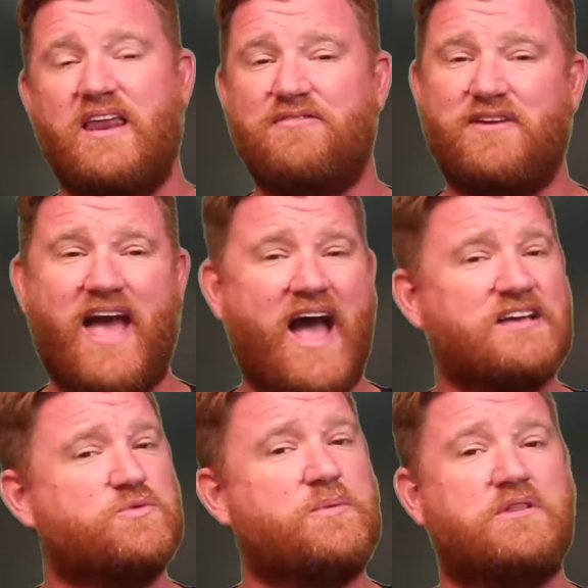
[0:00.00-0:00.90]
And if it
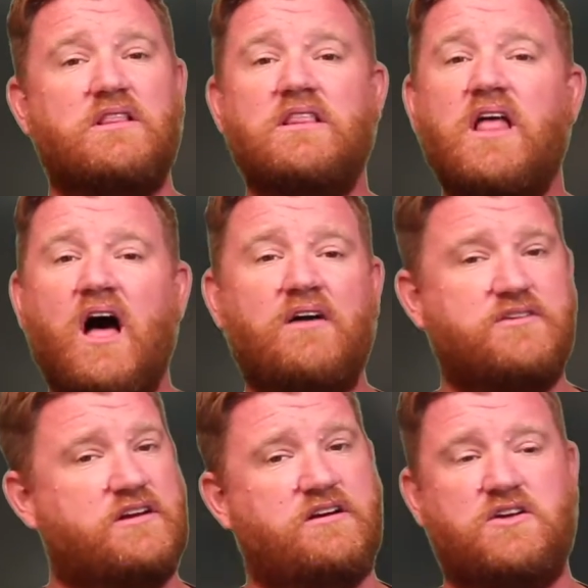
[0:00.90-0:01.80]
has, we would love
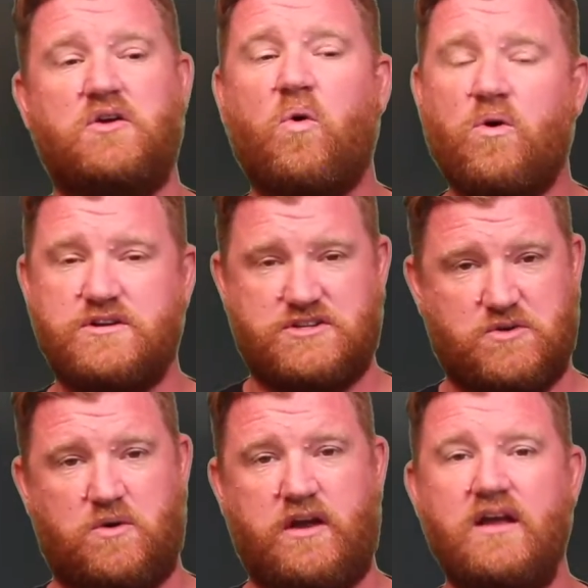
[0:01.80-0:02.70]
to hear your
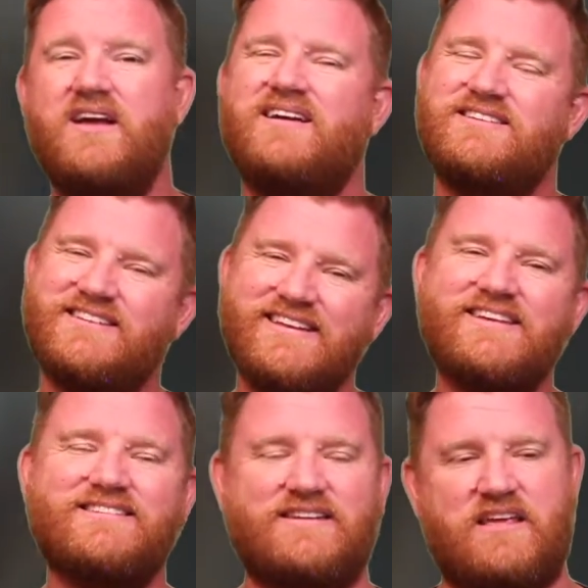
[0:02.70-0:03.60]
story. Send
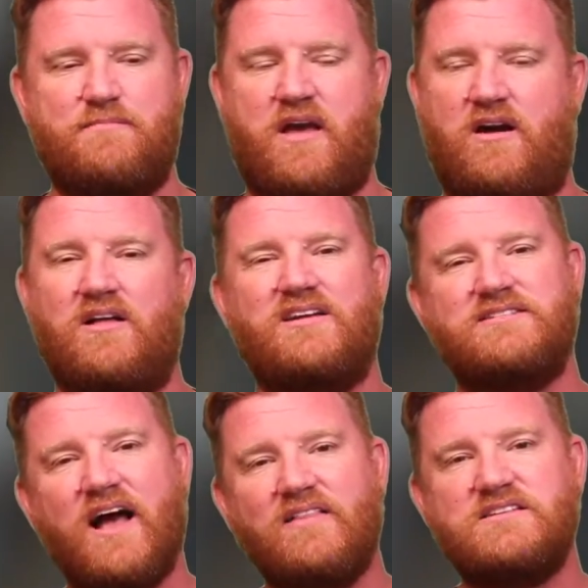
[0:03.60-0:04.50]
us an email.
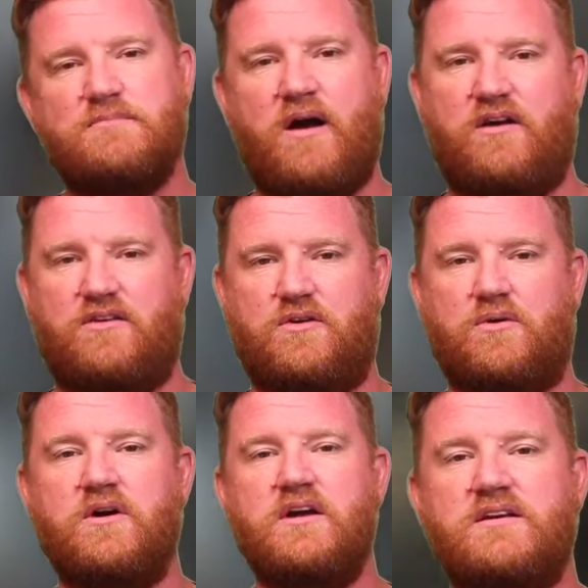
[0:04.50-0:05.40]
Tell us about you.
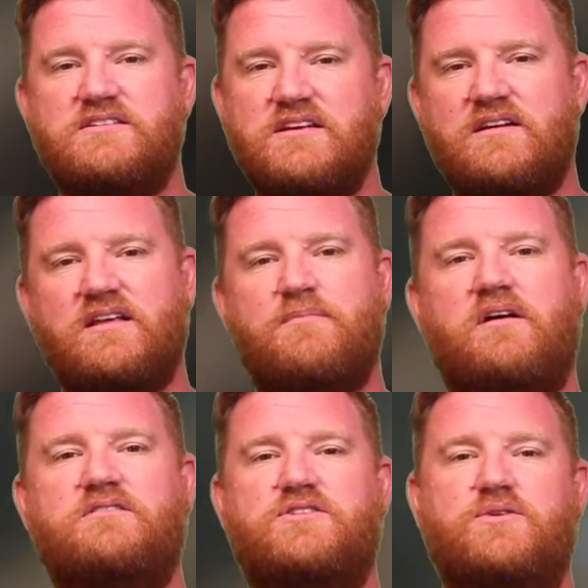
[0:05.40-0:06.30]
Send an
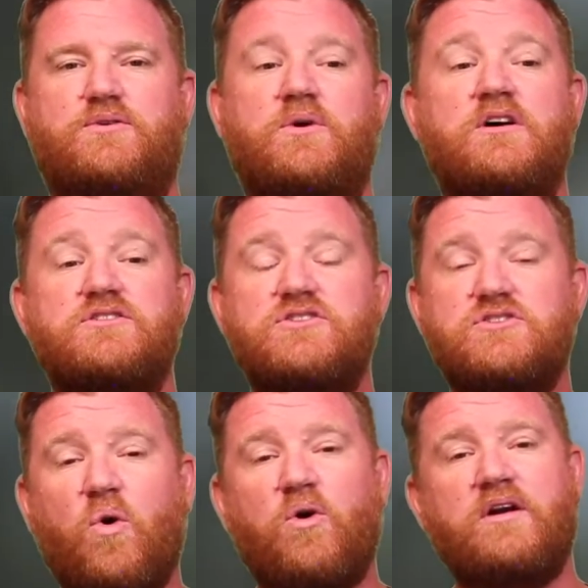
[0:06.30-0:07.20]
email to
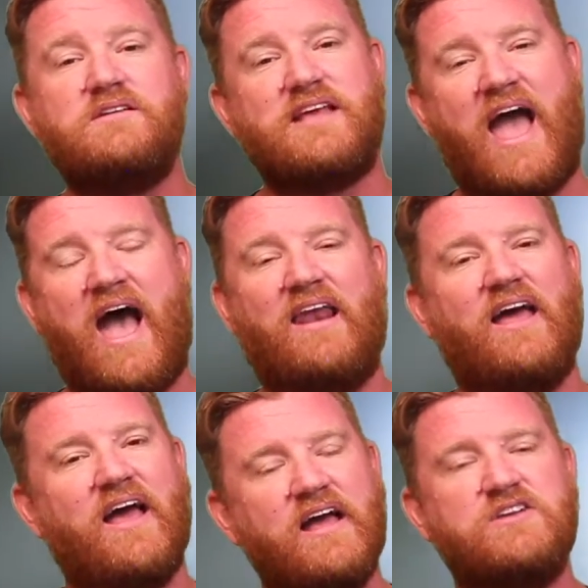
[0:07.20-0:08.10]
stories at
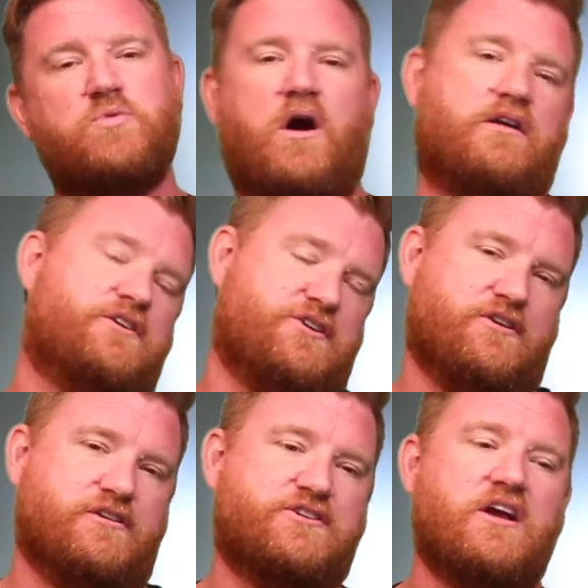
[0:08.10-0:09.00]

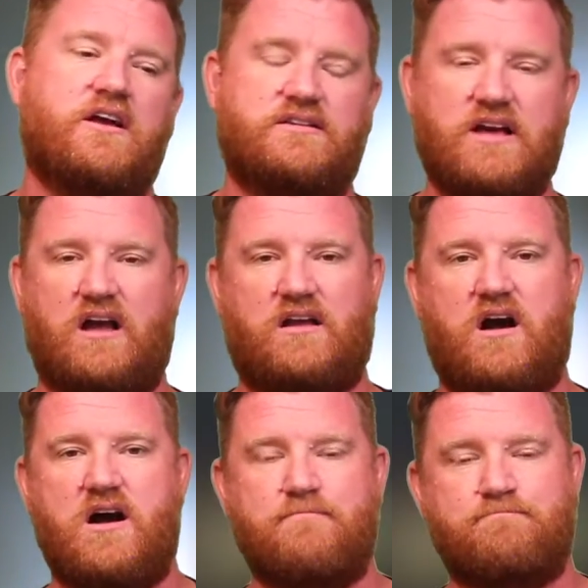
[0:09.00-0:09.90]

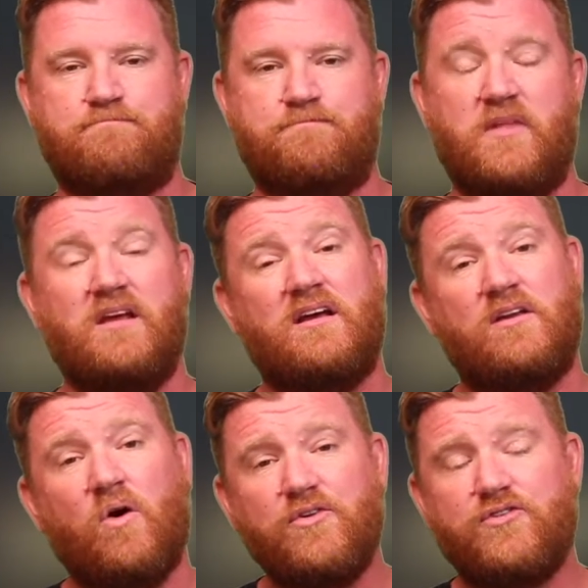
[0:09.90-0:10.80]
edgewaterchurch.com. And
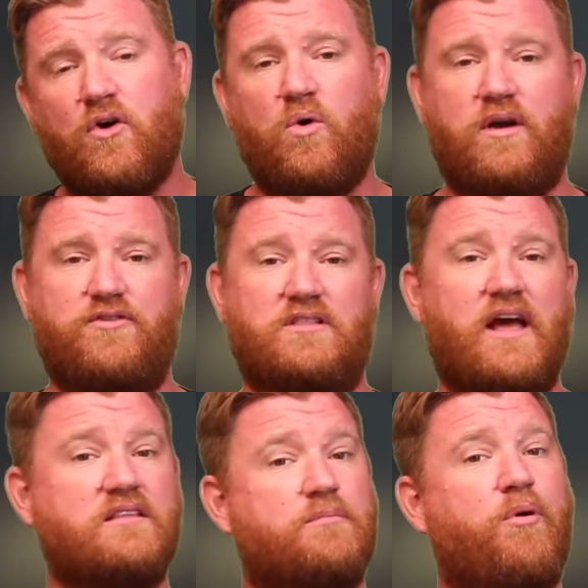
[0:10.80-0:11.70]
also, if you'd
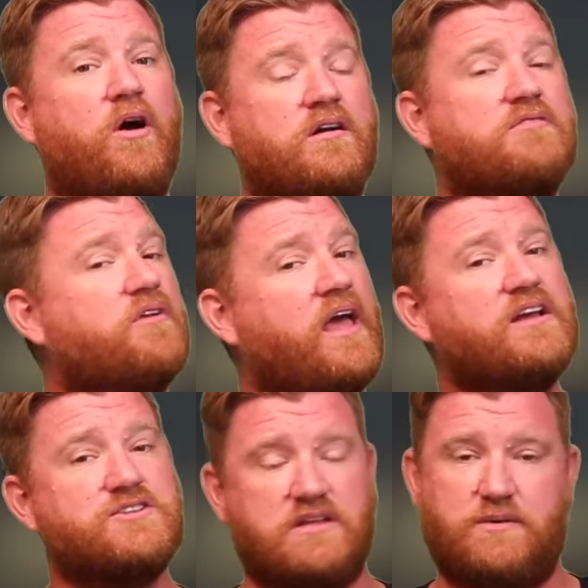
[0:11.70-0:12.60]
like to partner
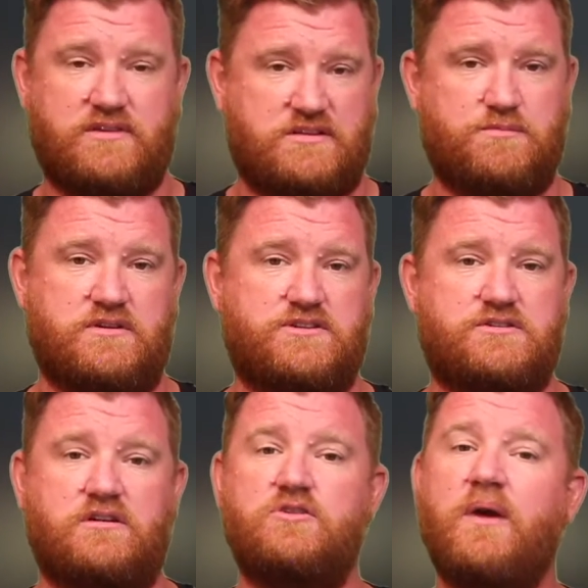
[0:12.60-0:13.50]
financially with this
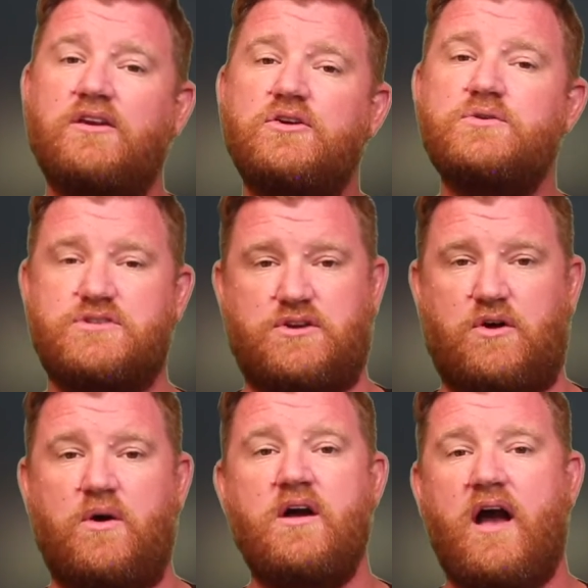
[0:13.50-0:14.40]
ministry, you may do
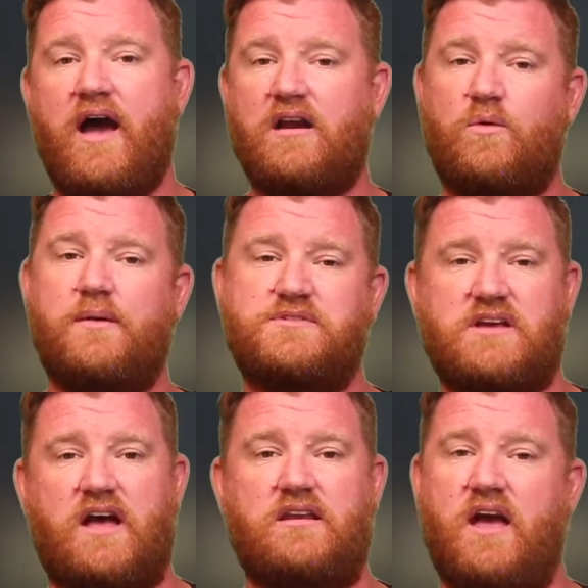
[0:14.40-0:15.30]
so at our
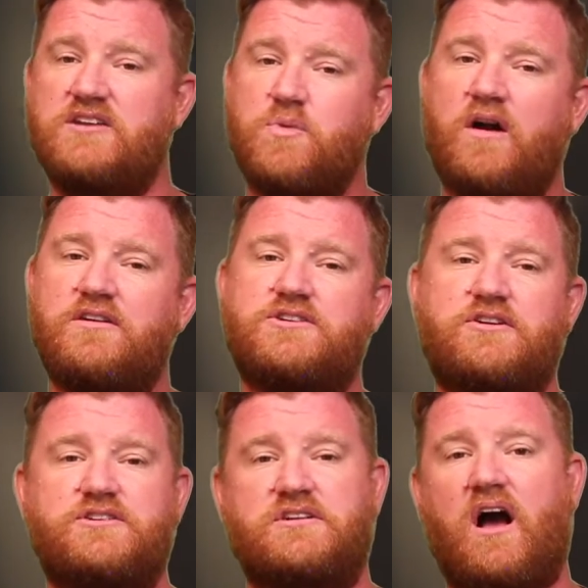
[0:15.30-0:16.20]
website,
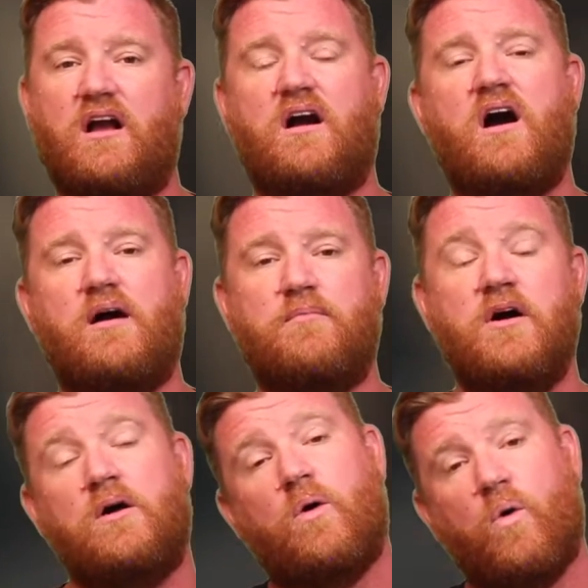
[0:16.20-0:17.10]
edgewaterchurch.com,
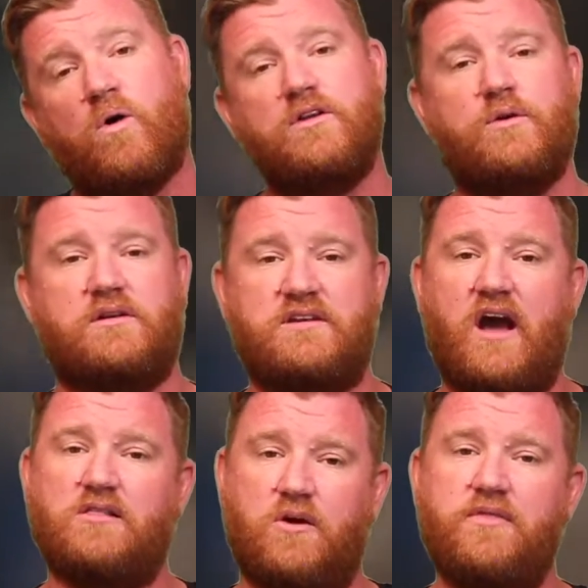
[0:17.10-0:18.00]
or you can
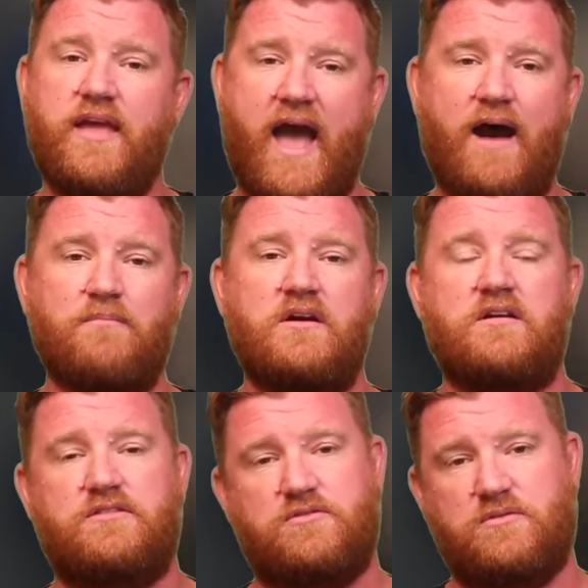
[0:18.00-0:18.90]
download the app
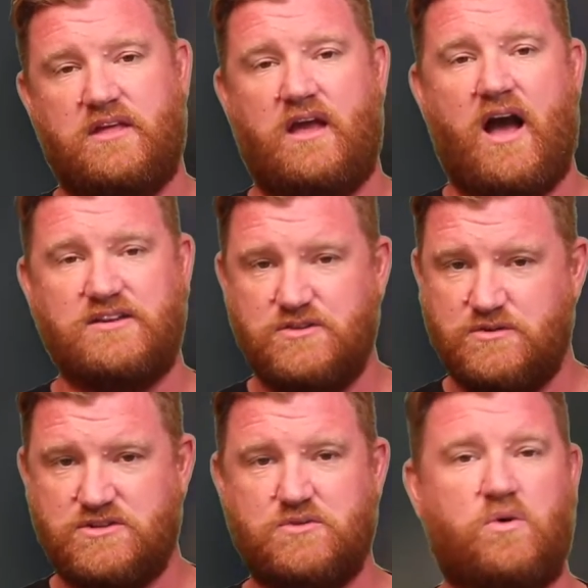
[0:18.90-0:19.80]
through the iTunes
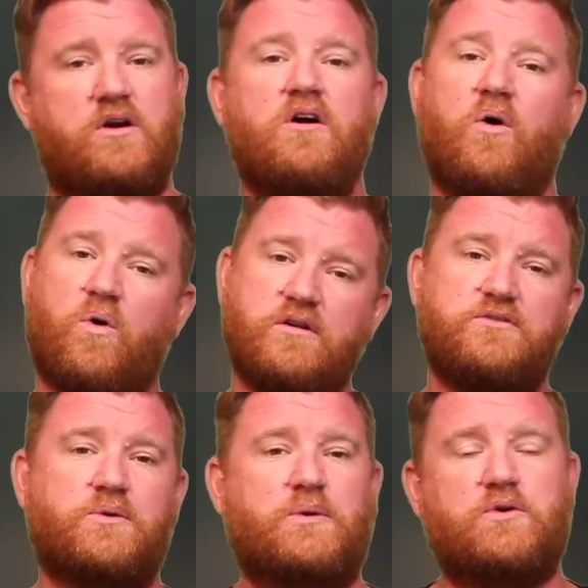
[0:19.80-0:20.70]
Store or
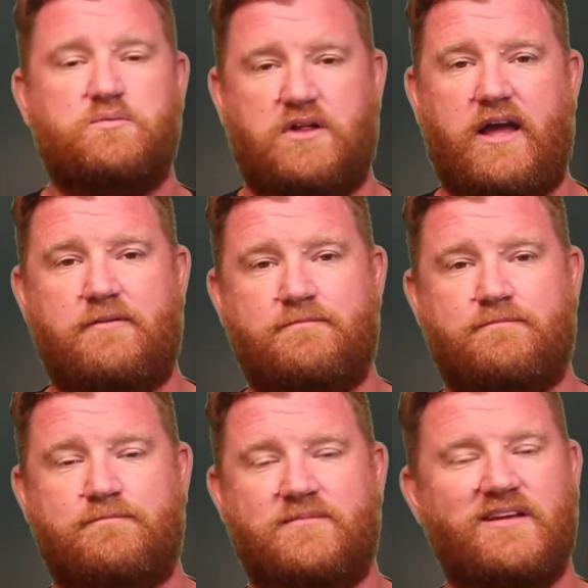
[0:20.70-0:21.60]
through Google Play.
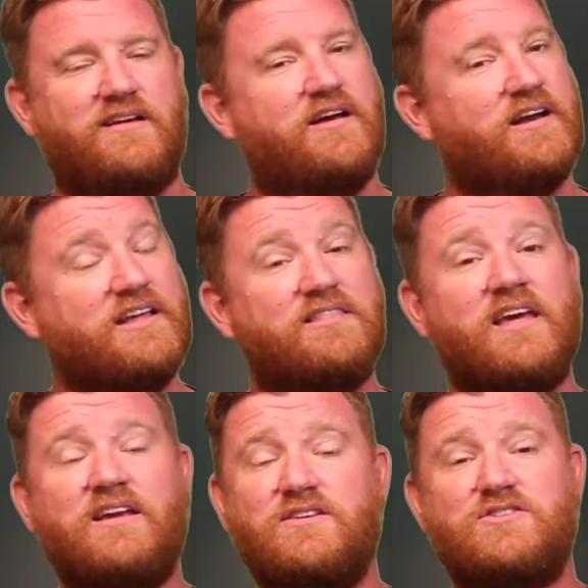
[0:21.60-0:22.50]
Again,
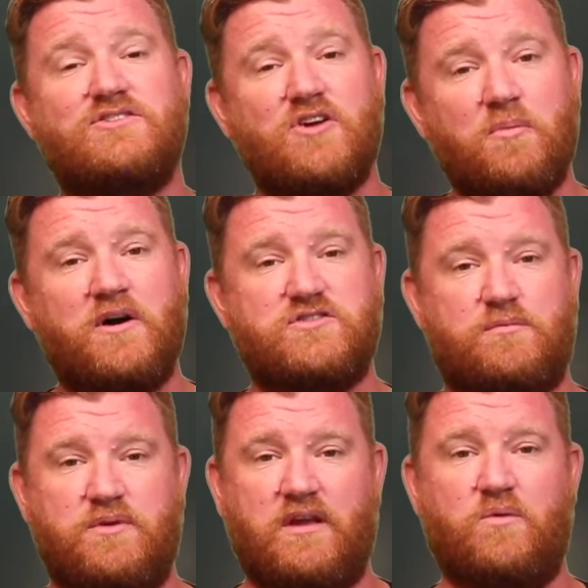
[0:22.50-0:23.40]
thank you so much for
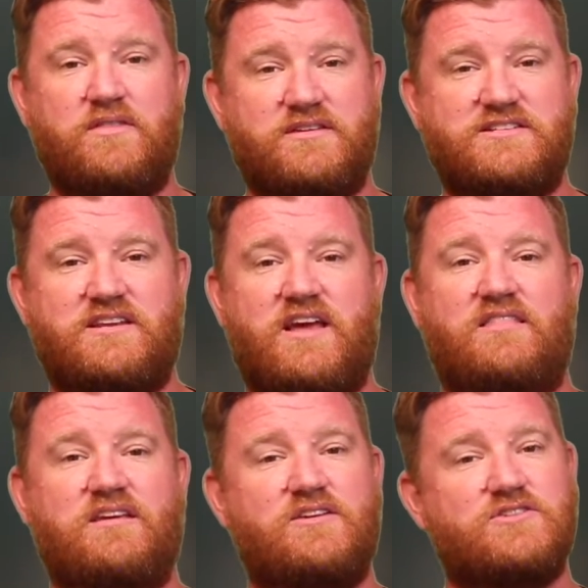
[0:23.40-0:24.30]
being with us today.
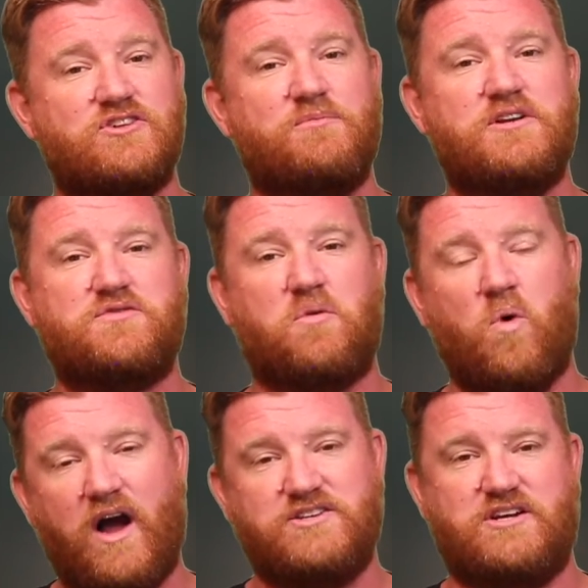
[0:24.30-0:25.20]
Thank you so much for
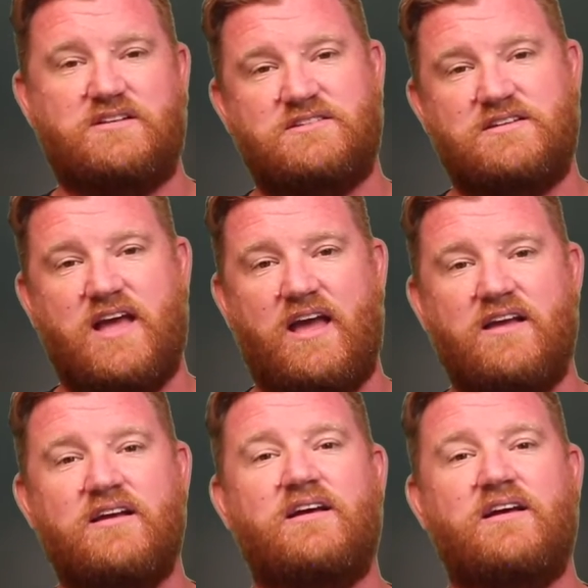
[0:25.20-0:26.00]
watching today.